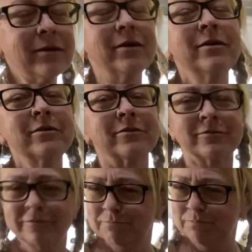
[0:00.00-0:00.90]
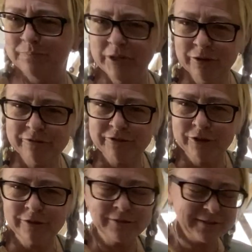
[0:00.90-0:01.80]
Oh,
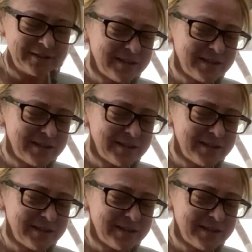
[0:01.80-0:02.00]
beautiful.